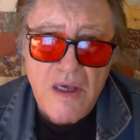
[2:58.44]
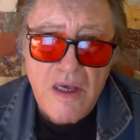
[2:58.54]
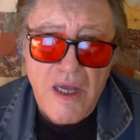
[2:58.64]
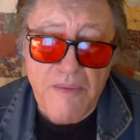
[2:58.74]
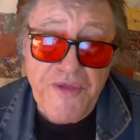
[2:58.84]

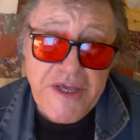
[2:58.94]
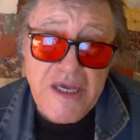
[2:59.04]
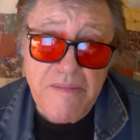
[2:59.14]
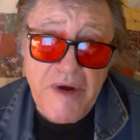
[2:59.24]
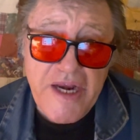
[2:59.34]
I'm
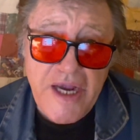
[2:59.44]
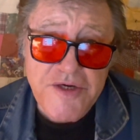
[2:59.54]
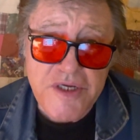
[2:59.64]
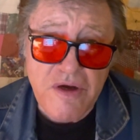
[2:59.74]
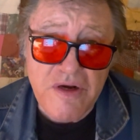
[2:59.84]
thinking I might
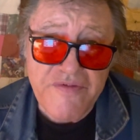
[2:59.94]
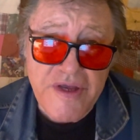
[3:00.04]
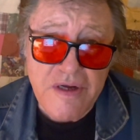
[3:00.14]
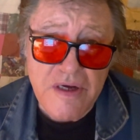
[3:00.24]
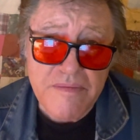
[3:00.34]
actually go to
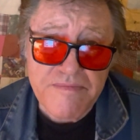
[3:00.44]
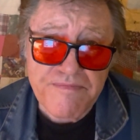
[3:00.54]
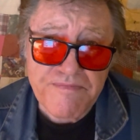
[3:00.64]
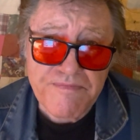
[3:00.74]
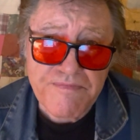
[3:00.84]
Vietnam,
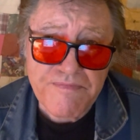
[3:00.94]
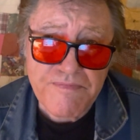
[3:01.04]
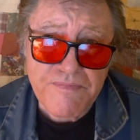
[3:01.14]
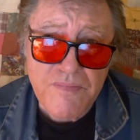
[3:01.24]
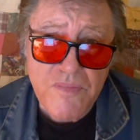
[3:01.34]

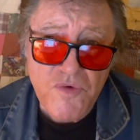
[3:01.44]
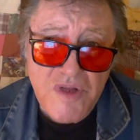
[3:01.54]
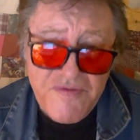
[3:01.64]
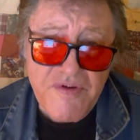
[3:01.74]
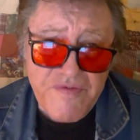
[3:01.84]

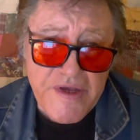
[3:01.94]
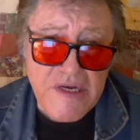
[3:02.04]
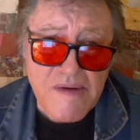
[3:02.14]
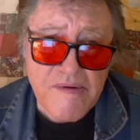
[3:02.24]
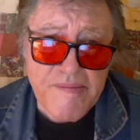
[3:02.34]
live in
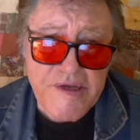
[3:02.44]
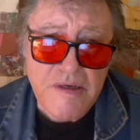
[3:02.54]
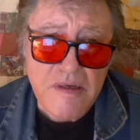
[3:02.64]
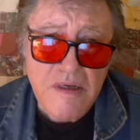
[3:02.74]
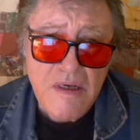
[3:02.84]
Vietnam.
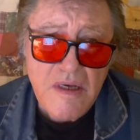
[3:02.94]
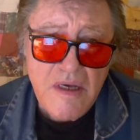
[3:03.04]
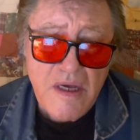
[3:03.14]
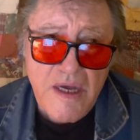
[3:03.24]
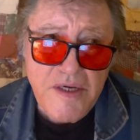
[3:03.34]

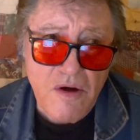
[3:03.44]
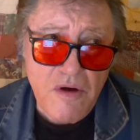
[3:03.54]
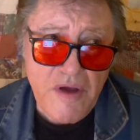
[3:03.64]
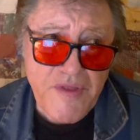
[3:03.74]
And